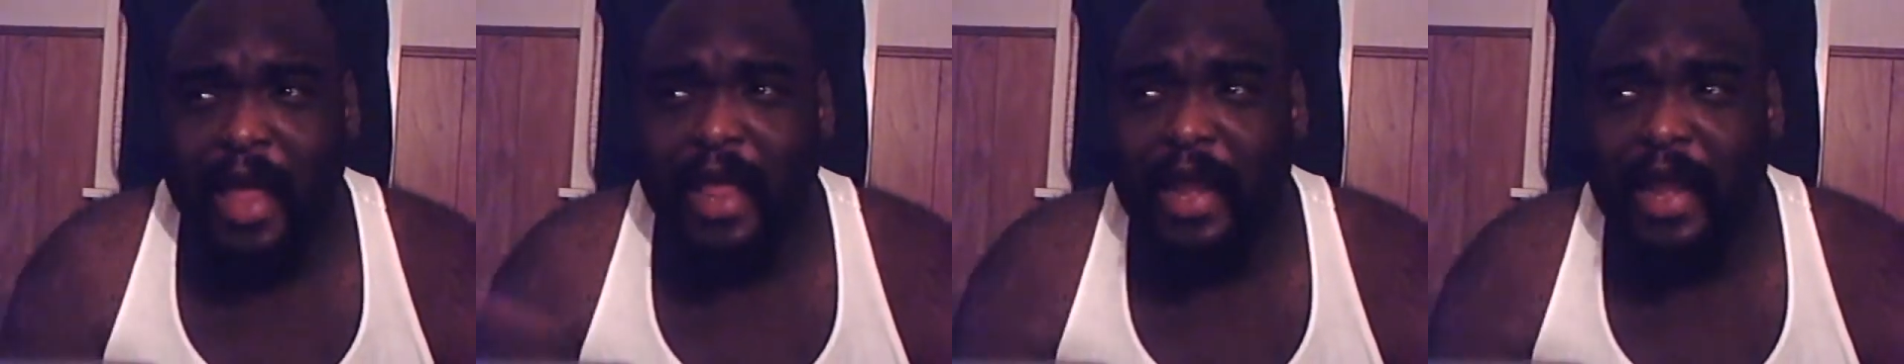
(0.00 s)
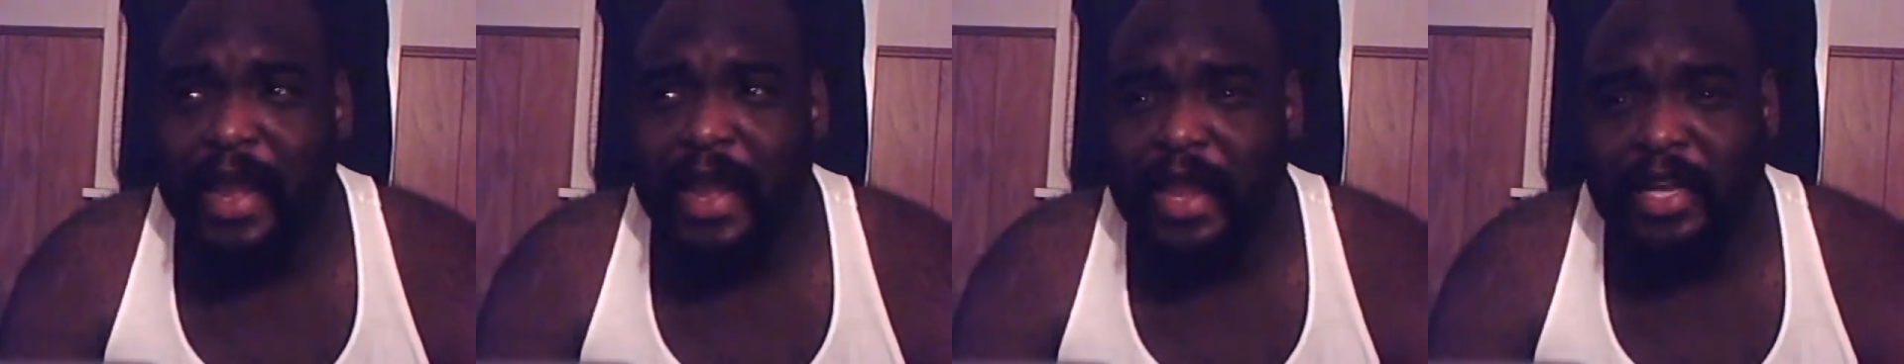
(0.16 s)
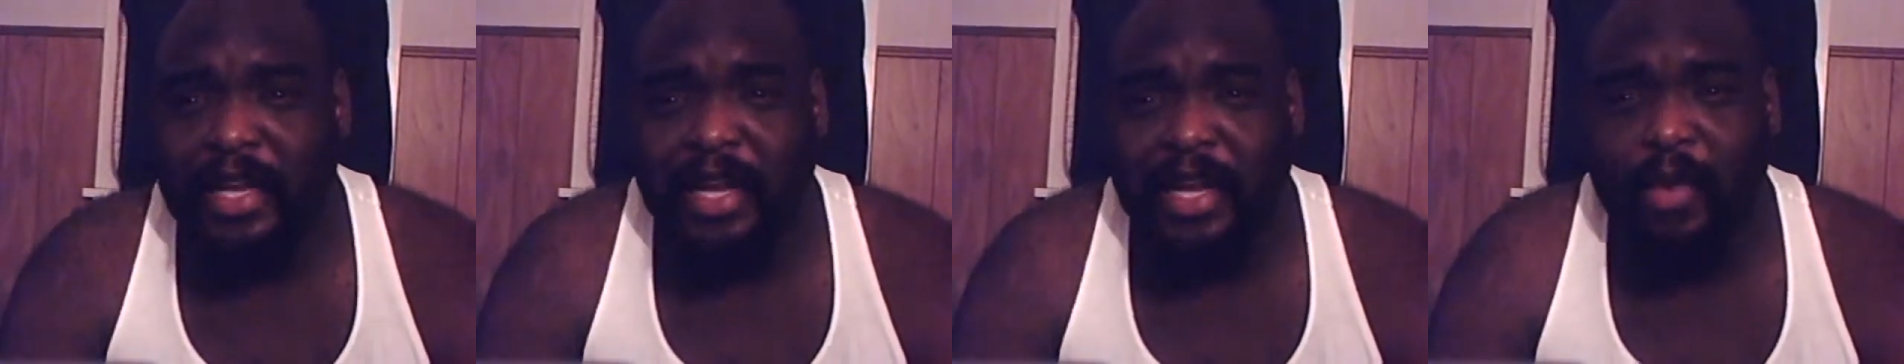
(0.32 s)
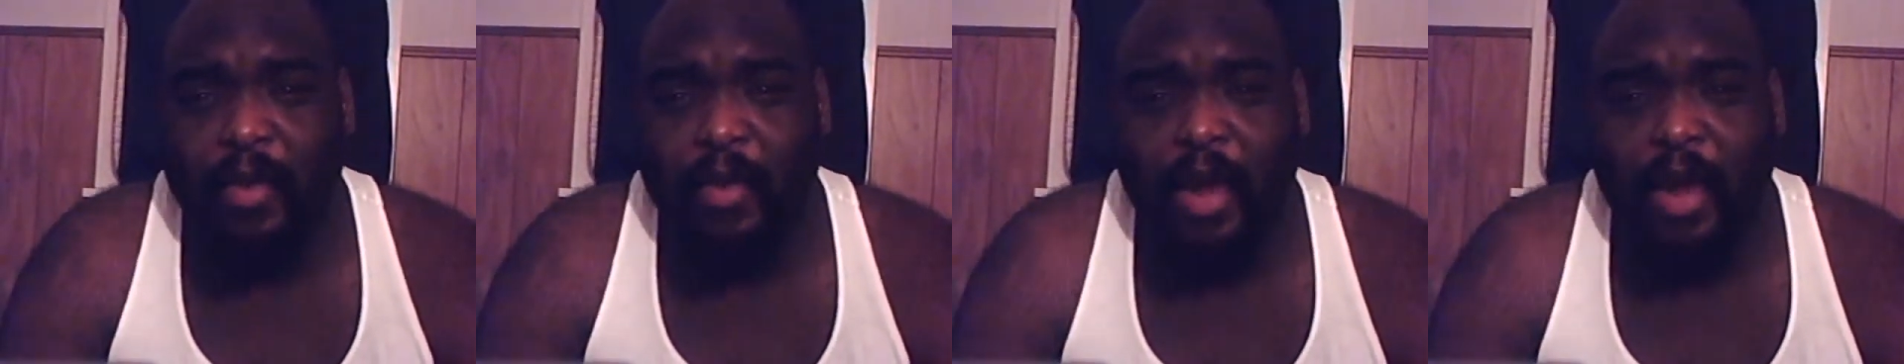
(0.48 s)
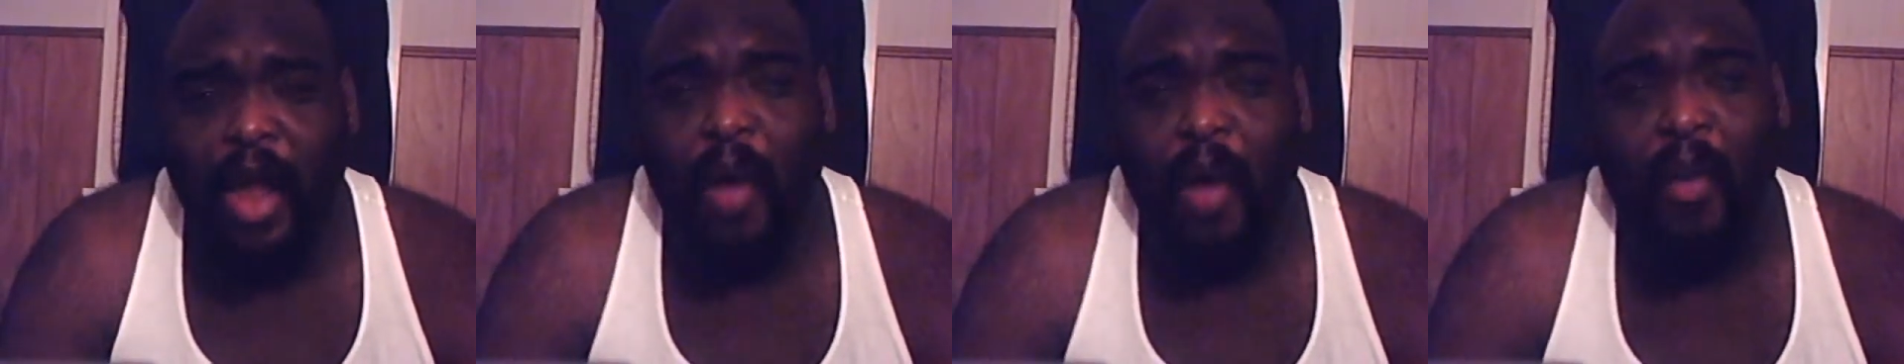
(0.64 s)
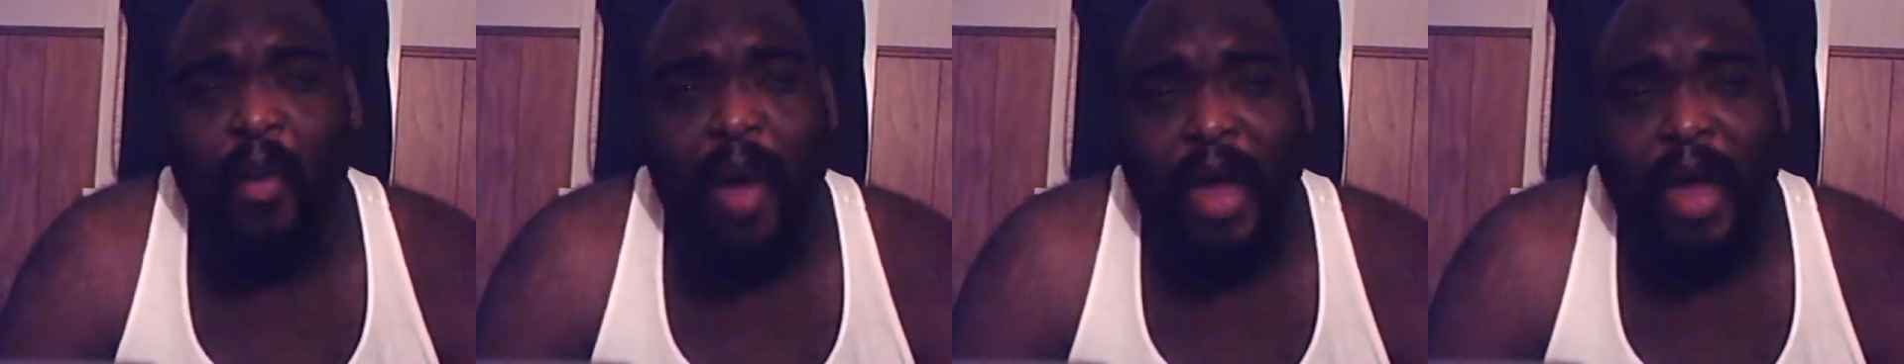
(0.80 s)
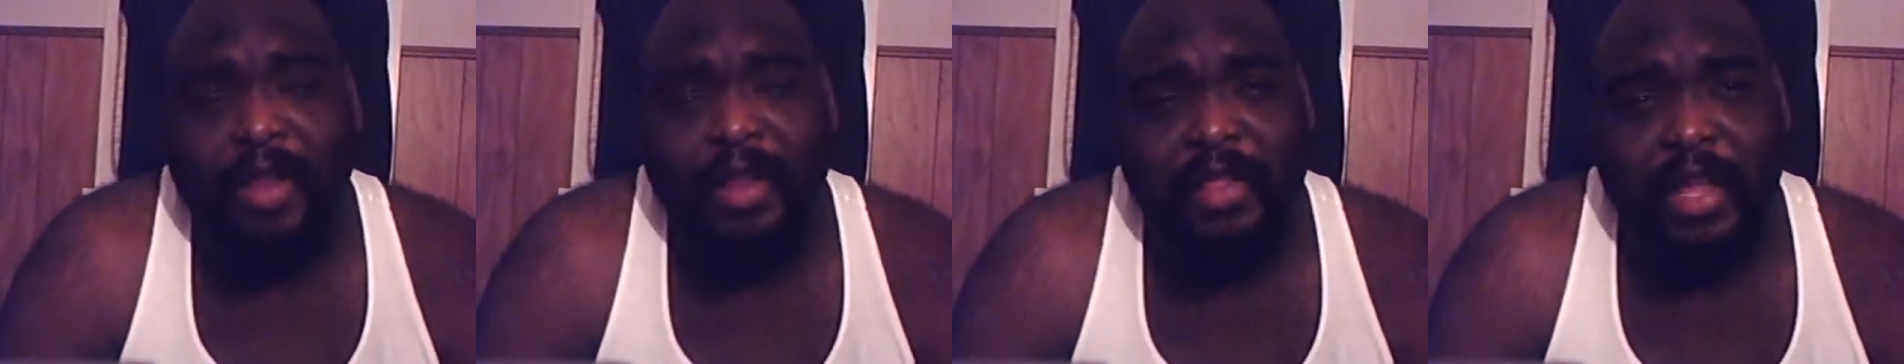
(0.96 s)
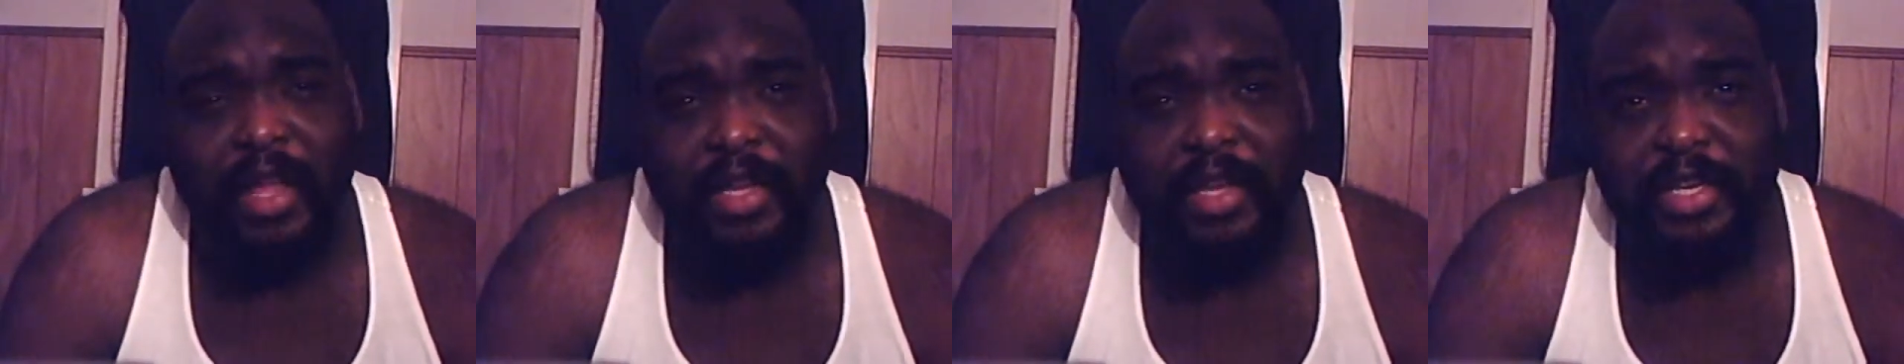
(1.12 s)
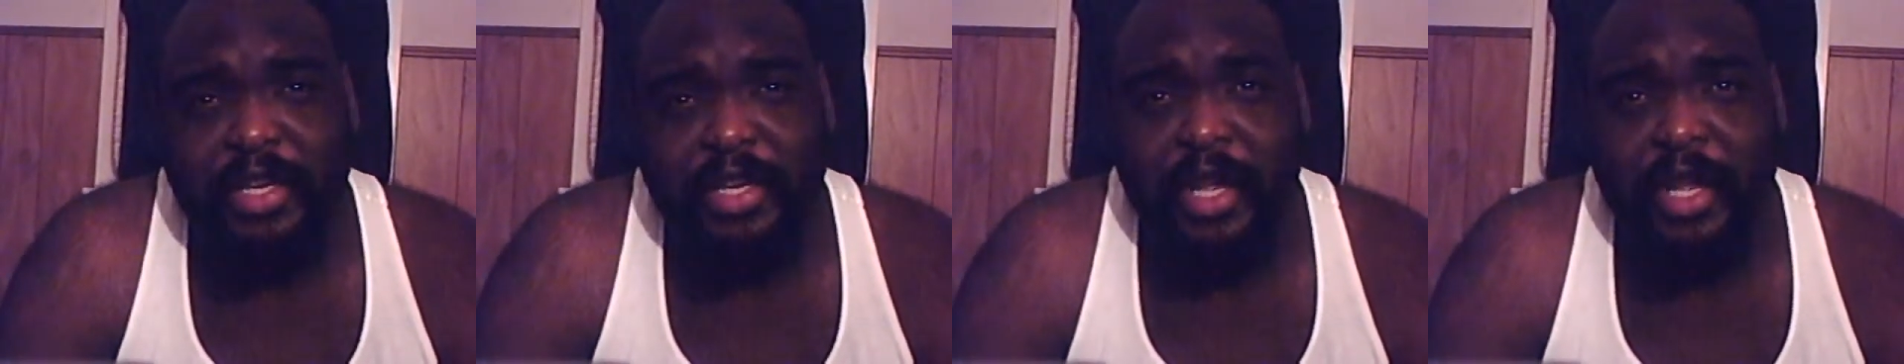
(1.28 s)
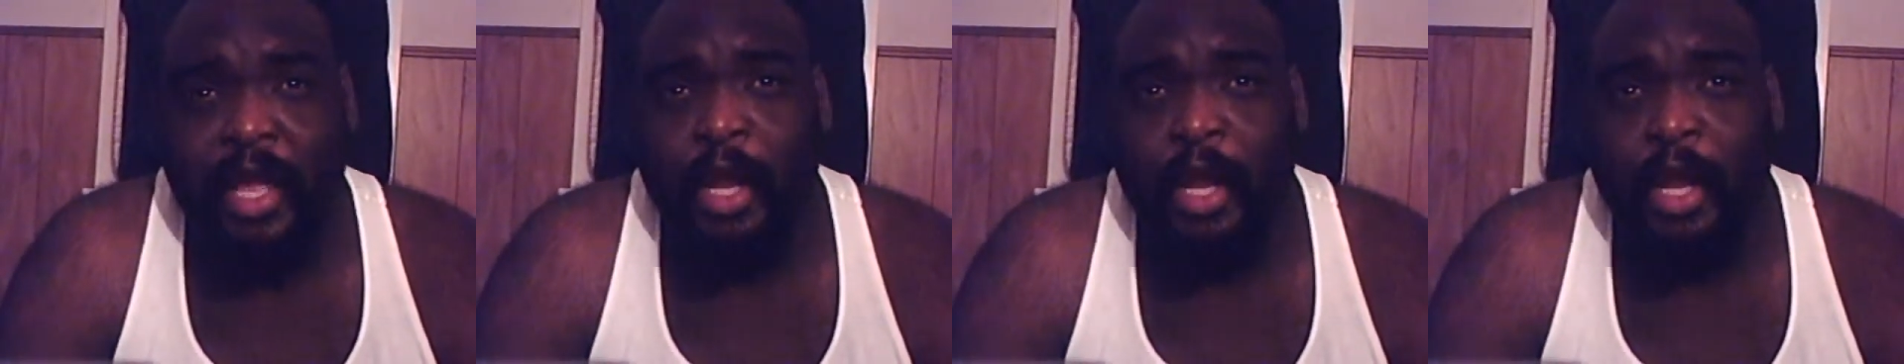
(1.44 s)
like initially when I watched that